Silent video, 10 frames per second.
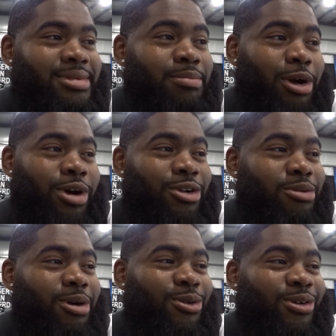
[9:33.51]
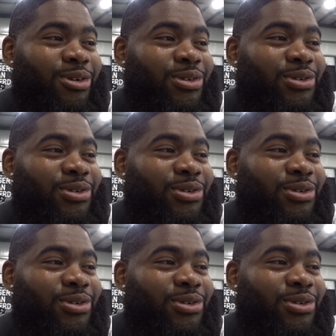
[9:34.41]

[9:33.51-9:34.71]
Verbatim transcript: Am I right or am I wrong?